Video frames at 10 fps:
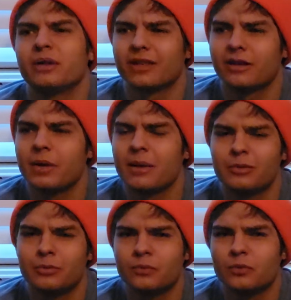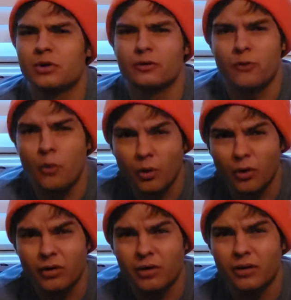It's like probably 3 or
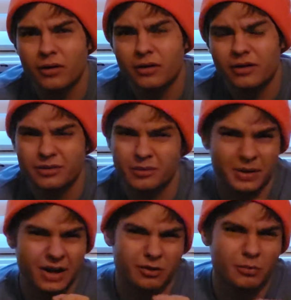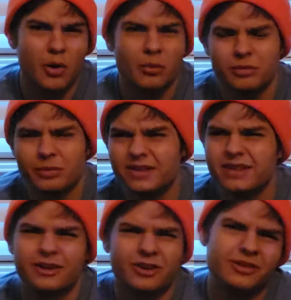4, kind of small ones, but
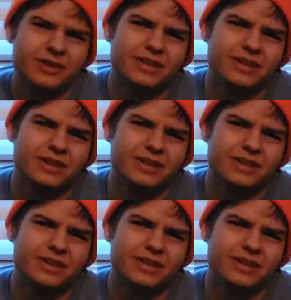you know,